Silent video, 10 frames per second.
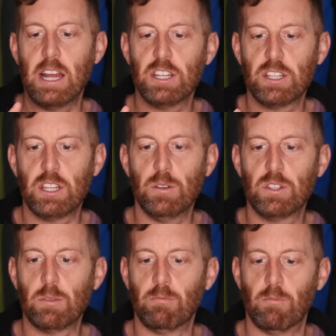I just
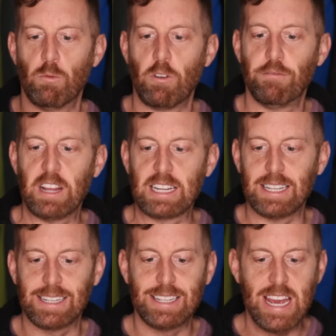used some
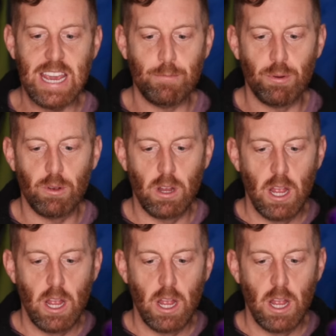Reflectix tape